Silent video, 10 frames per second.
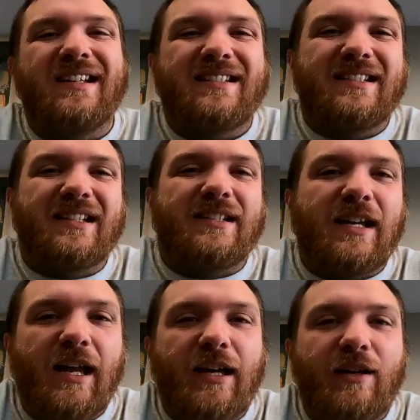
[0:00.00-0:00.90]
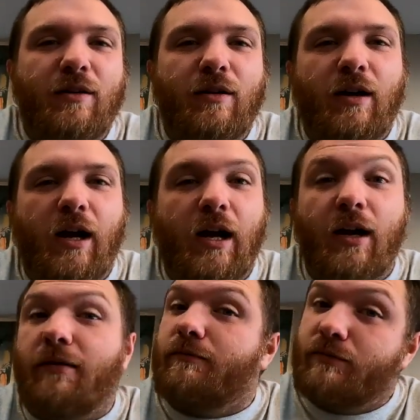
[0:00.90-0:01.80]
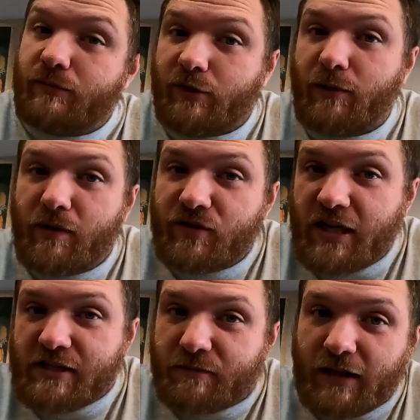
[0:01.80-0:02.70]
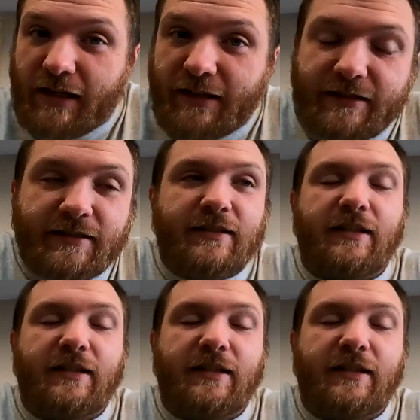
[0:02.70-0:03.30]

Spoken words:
Today, a little bit of a change of plans.